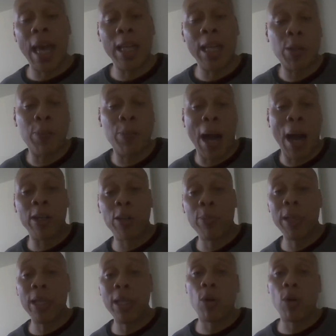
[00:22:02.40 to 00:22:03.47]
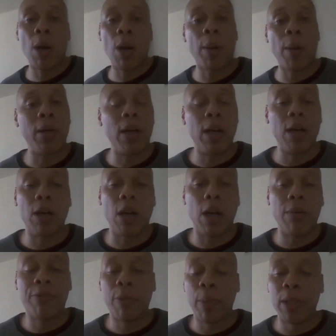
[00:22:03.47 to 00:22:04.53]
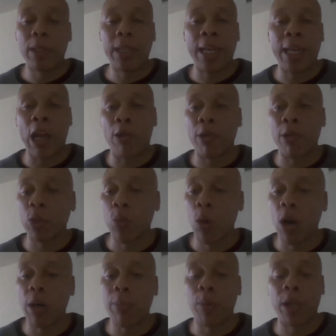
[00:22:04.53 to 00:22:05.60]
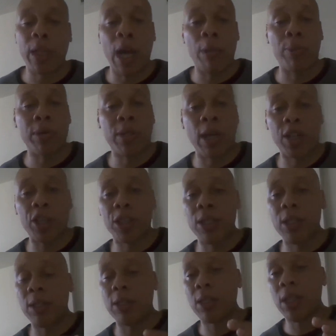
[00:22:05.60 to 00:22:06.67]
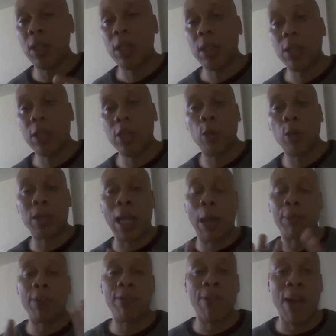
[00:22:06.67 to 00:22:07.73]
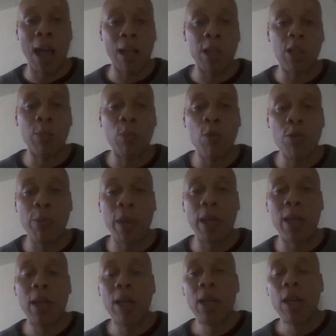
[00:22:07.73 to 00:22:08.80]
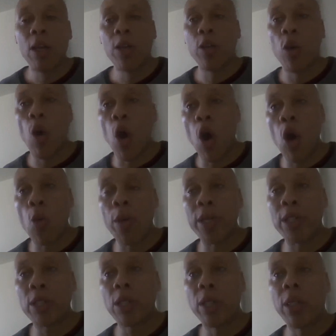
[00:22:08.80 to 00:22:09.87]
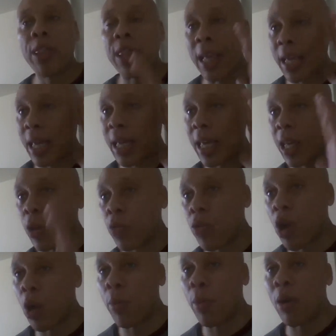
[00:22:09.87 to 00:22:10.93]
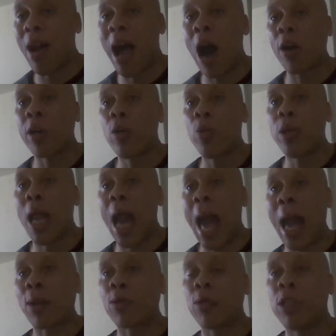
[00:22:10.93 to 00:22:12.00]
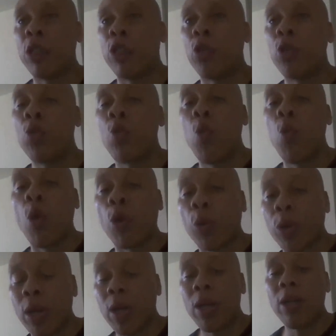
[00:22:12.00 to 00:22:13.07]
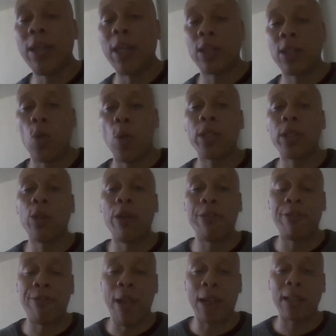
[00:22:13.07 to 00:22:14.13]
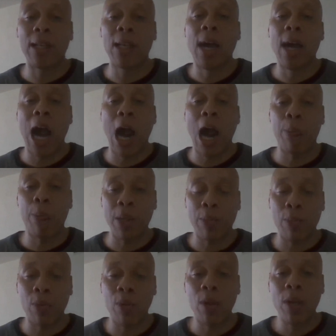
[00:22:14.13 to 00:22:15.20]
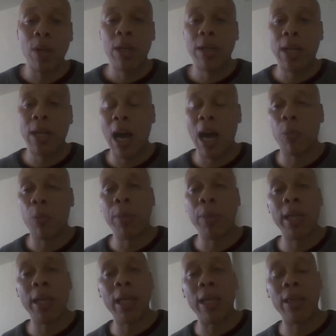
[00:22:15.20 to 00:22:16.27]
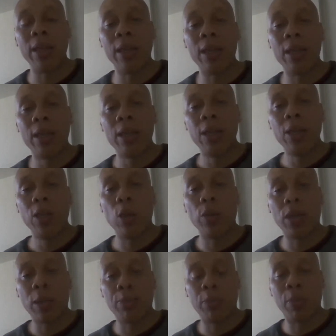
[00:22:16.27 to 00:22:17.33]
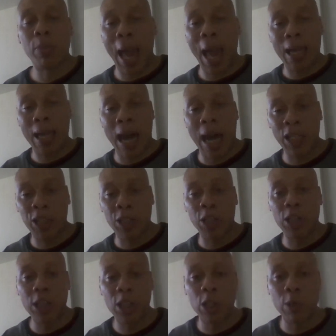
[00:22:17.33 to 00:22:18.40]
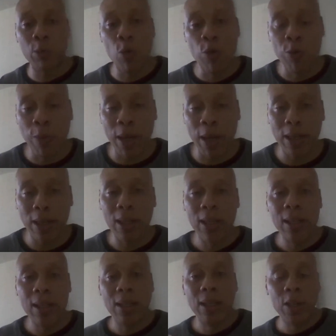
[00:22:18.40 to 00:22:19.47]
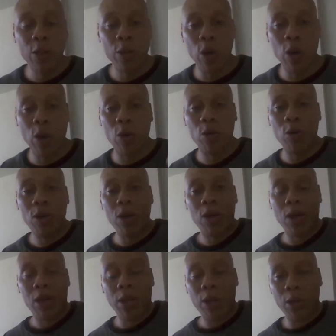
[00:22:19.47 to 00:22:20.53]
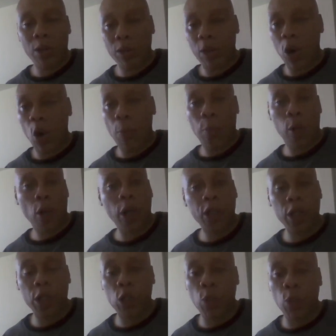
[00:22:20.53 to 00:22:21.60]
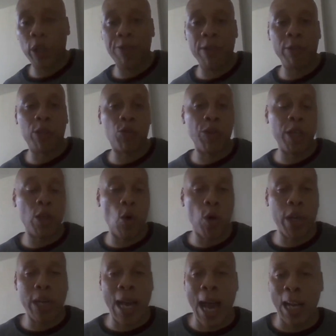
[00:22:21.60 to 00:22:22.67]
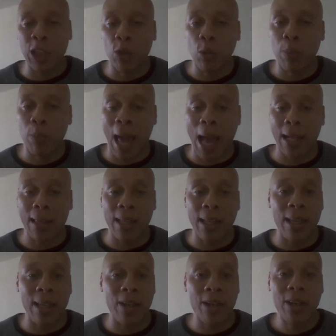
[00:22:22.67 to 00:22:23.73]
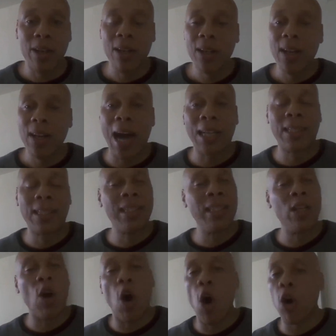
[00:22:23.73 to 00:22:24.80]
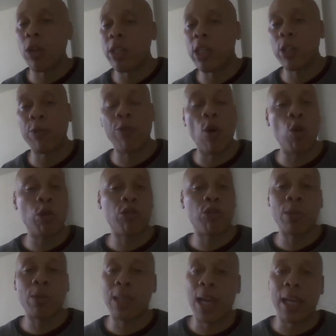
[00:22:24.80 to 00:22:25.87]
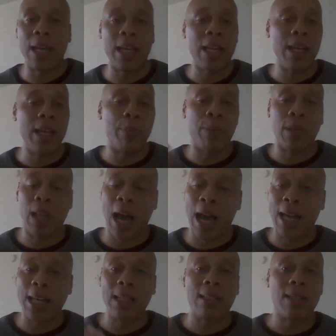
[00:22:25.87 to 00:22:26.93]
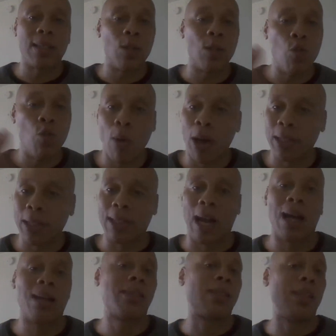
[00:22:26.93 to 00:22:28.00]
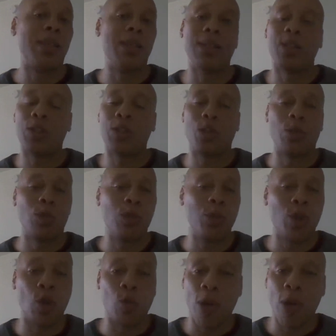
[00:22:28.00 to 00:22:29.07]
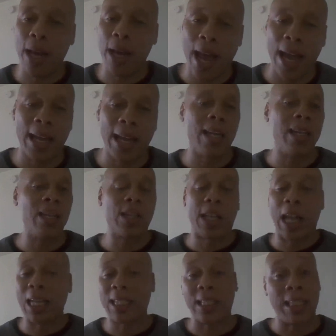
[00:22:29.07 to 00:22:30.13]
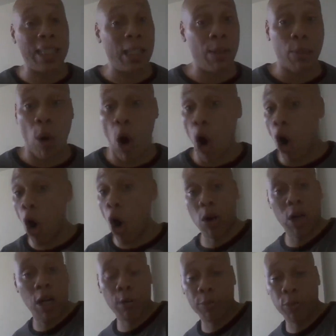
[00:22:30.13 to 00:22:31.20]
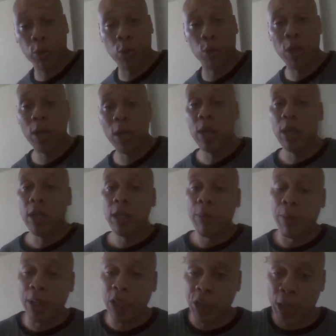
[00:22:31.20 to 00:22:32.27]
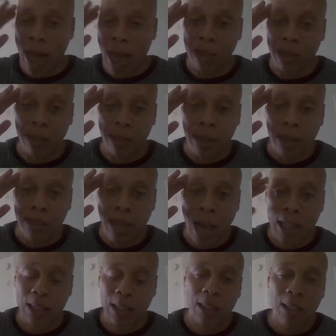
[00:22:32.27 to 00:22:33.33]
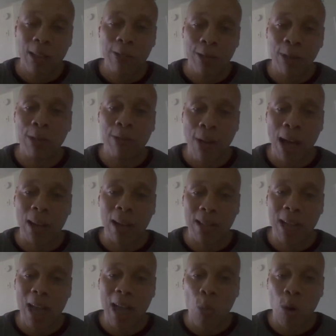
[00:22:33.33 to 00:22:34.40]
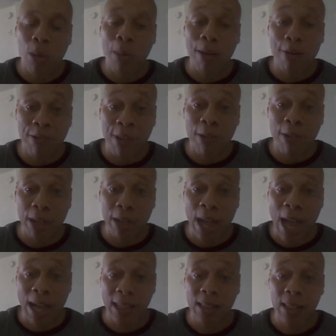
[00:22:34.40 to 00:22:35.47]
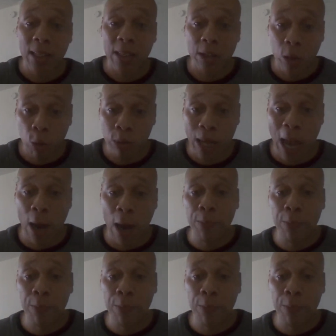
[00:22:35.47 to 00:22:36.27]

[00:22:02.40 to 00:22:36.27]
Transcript: inspires me, you know, coming up from under KRS-One, Boogie Down Productions, you know, Stop the Violence movement, you know, always thinking in the realm of how can we actually do work that's going to affect our people. Now, being in the, you know, the Black consciousness movement, you know, up on 125th Street, going to National Black Theater, I see all these folks from Seti to Polite to Umar Johnson to, you know, Ray Hagins. Like, I seen them all come through. Big shout out to Dr. Philip Valentine, one of my favorite cats, no doubt.